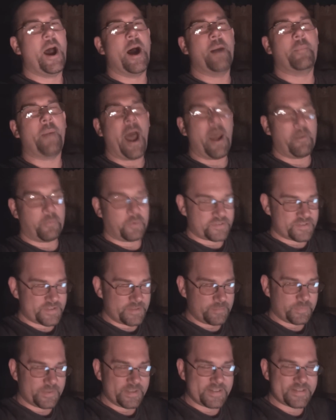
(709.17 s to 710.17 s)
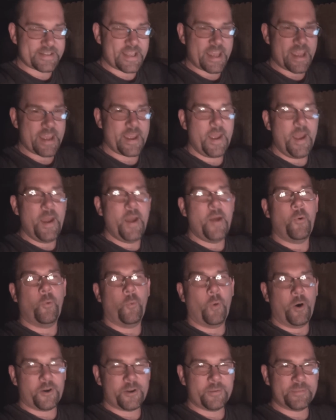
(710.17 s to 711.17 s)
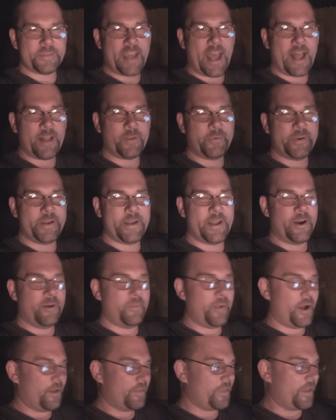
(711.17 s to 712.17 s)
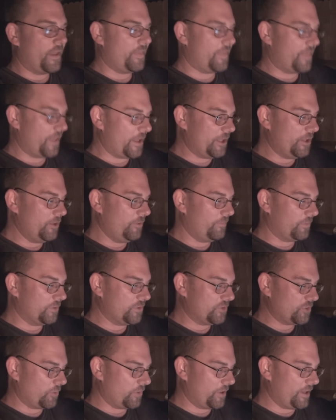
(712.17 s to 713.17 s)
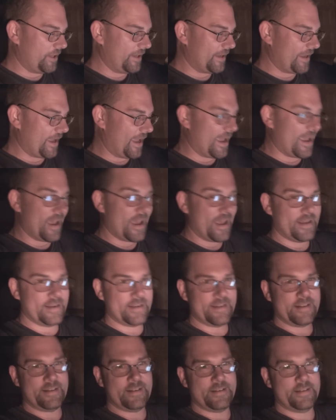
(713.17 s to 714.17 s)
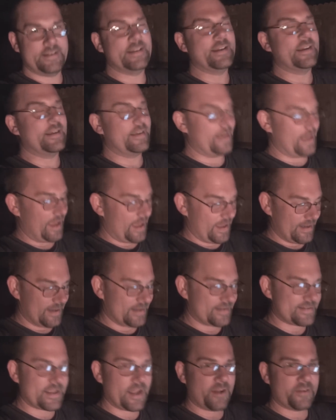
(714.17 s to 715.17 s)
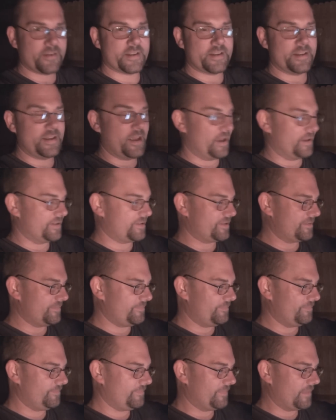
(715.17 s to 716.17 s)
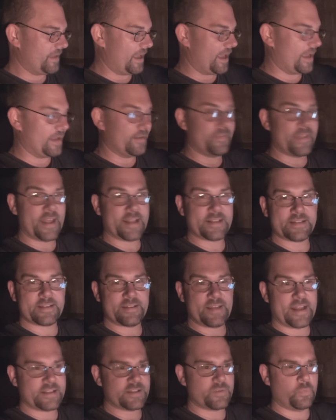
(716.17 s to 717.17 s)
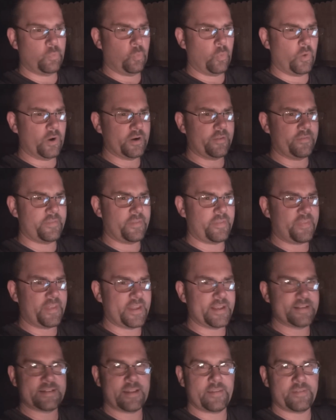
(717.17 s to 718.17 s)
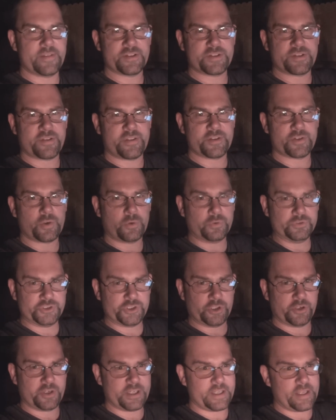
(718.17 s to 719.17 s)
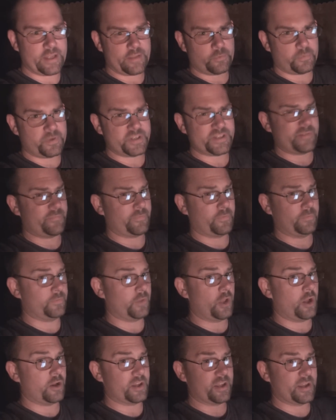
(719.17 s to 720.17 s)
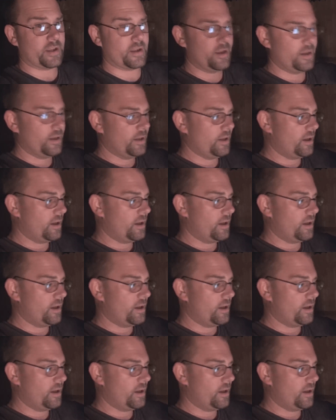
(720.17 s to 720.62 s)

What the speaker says: I will simply say, welcome to Halloween Hellmouth, and thank you for joining, and an astounding yes. And that's one of the things that this whole journey and the reason for vlogging